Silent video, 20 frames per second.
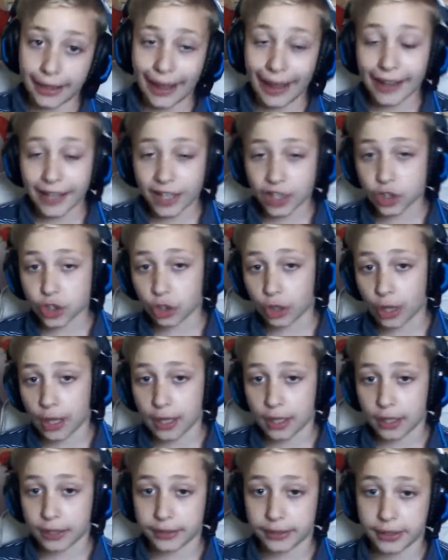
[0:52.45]
and I
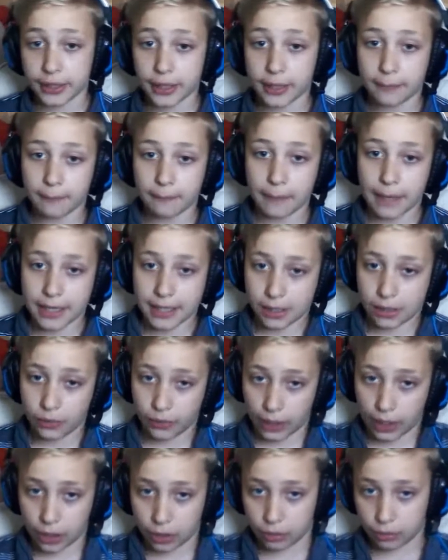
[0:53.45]
enjoyed it
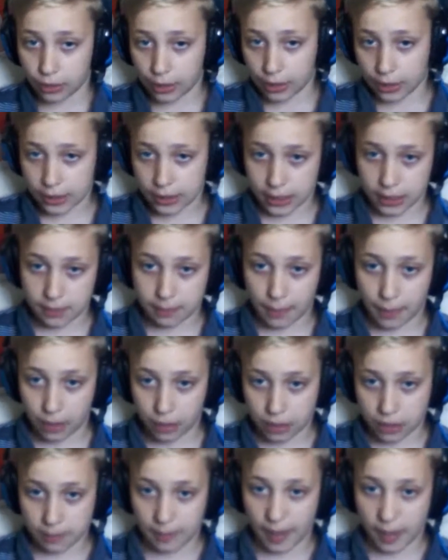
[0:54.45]
myself. I know you're gonna
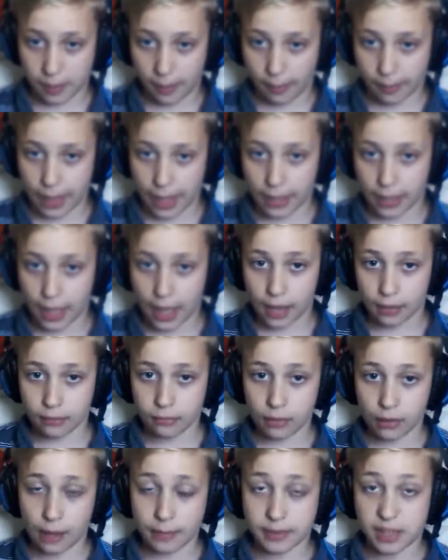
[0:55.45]
see Sp SpongeBob there.
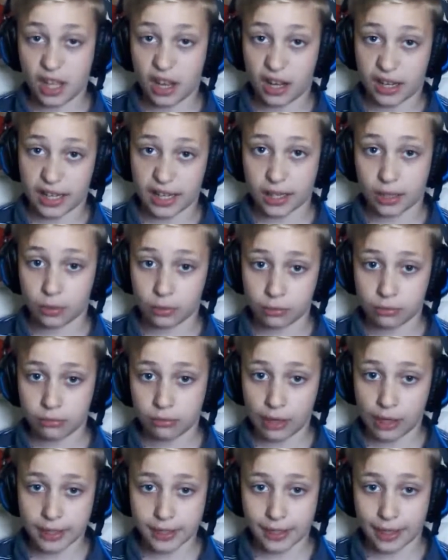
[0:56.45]
Yeah, I'm still a
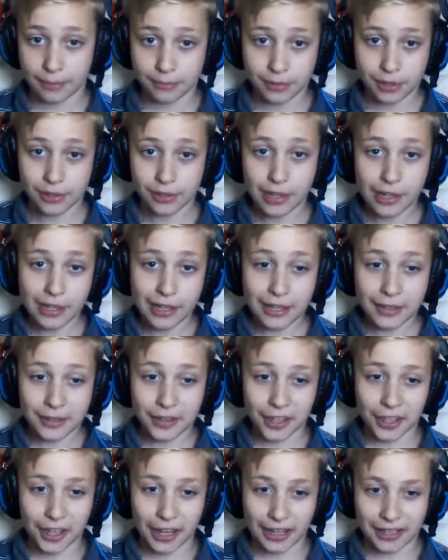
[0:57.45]
kiddo. I, am
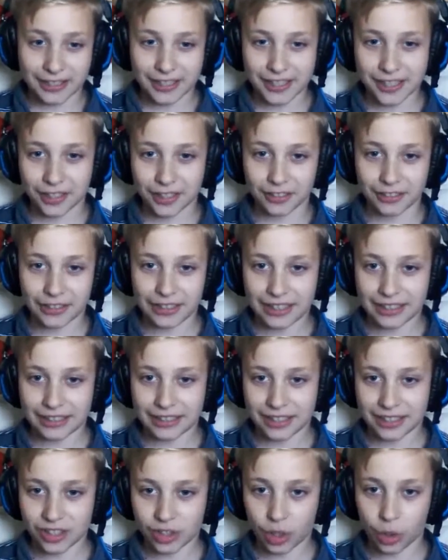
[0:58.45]
no, I'm
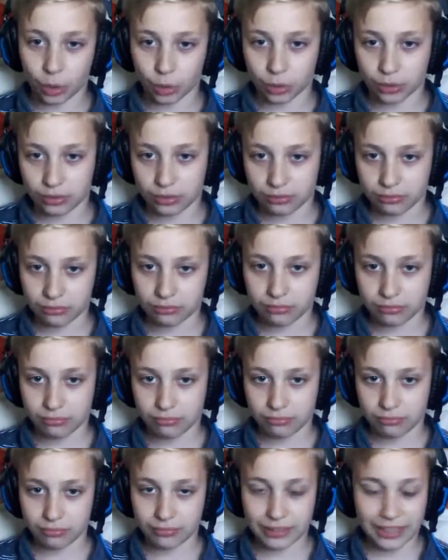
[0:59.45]
still that. That's old.
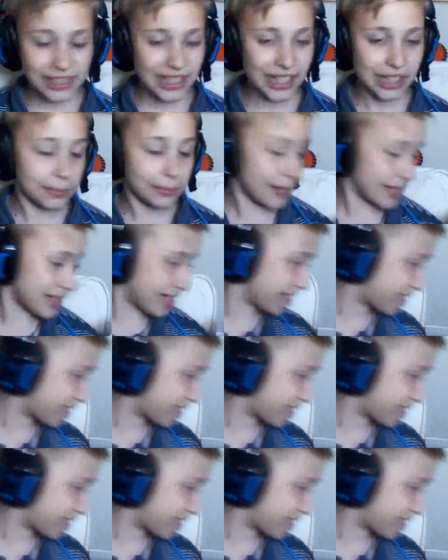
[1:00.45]
That's